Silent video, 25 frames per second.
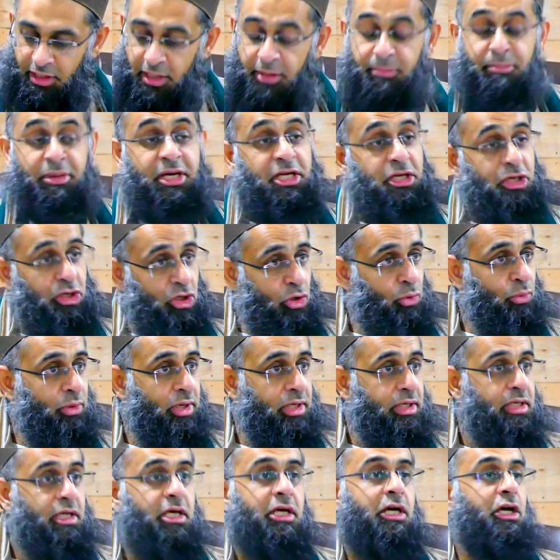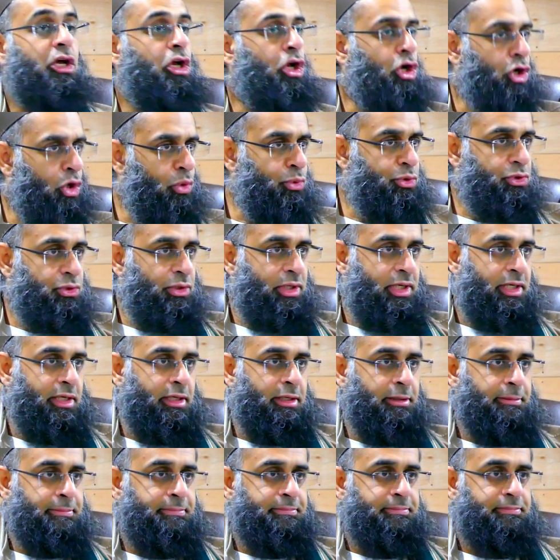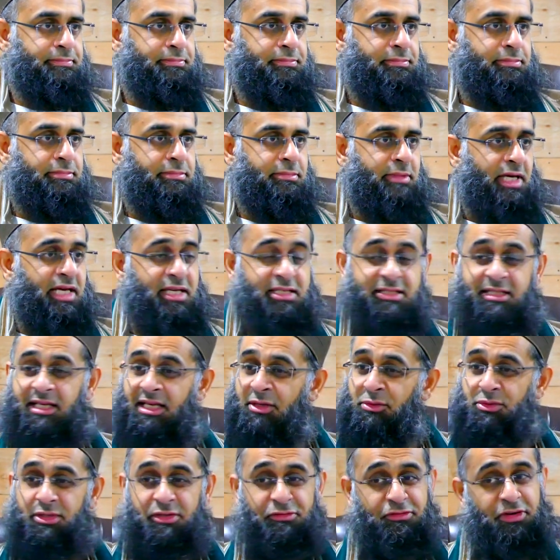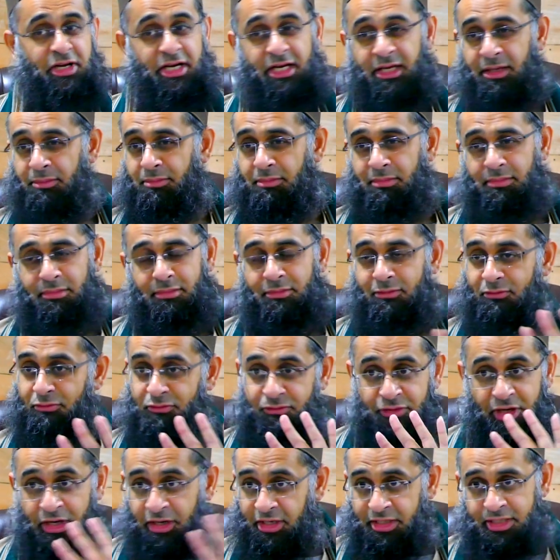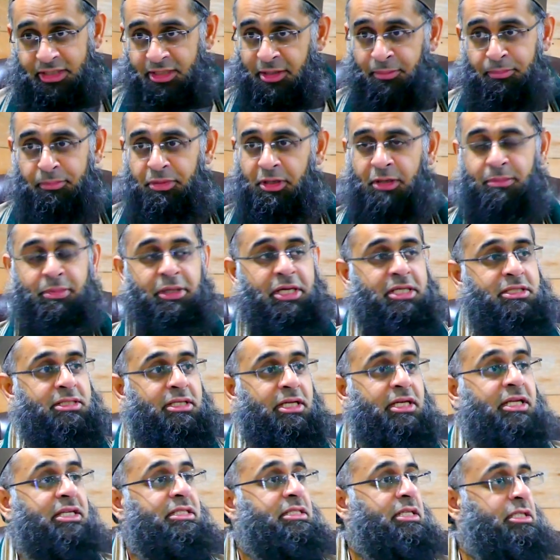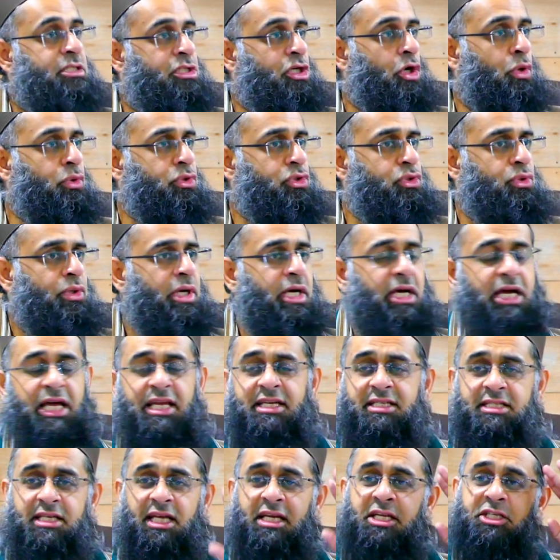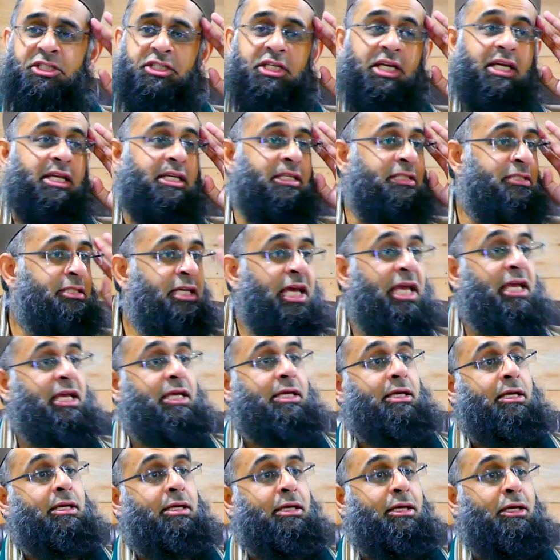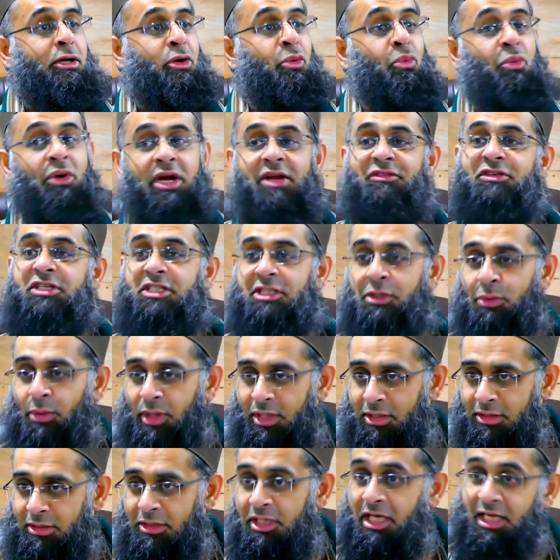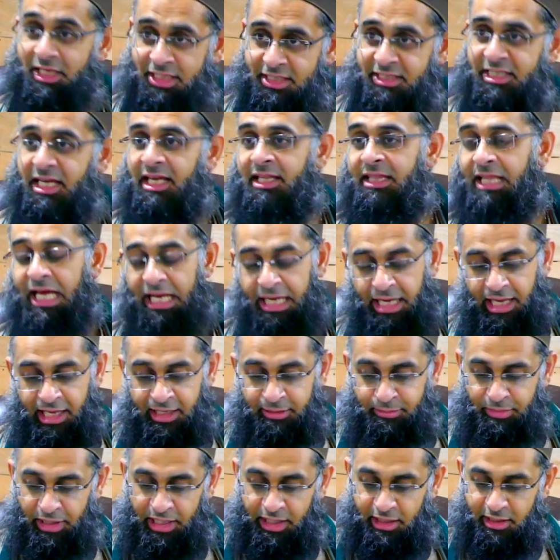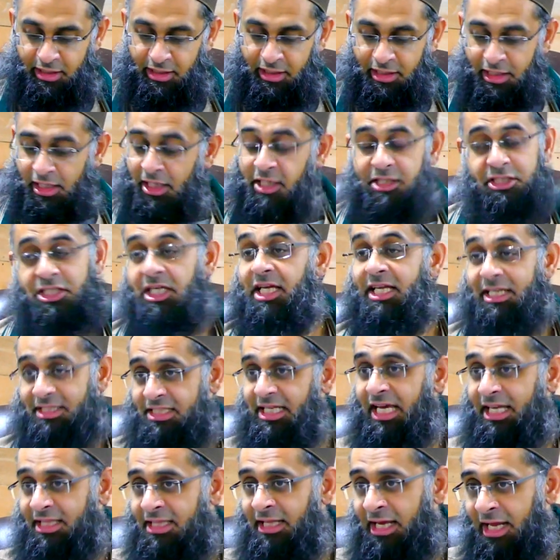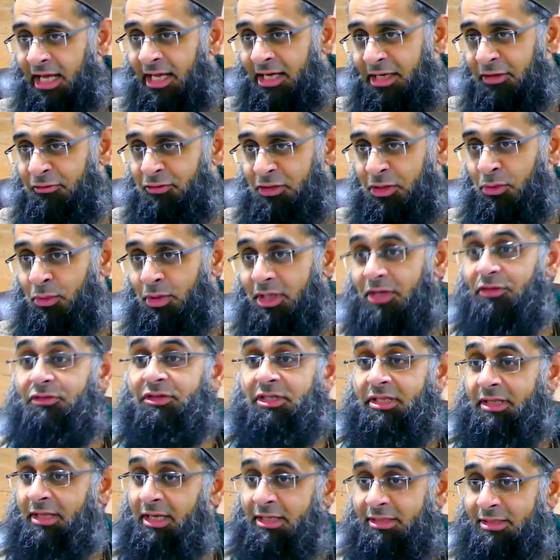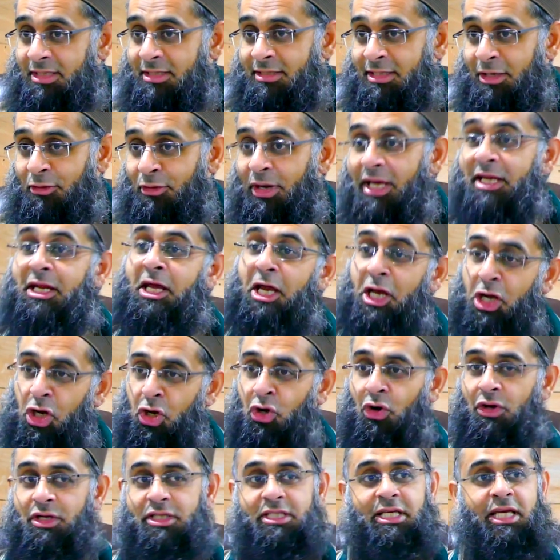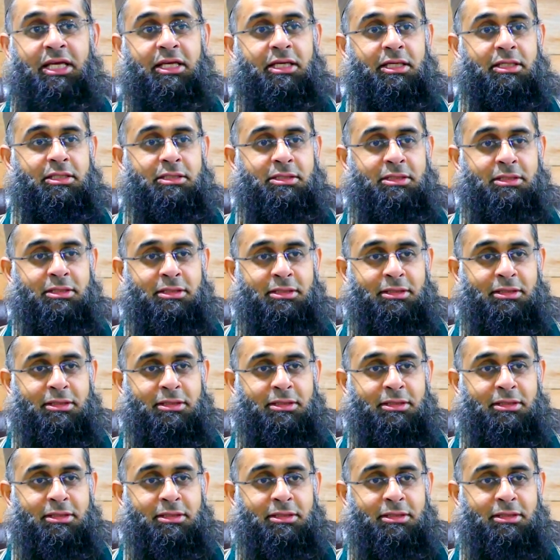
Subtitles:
But you know what? Go to her. As I said, he was a very, very simple person. He says, go to her and tell her she can take whatever she wants. She can take that land back. She can take the land if she wants. If she thinks it's her right, go and take it.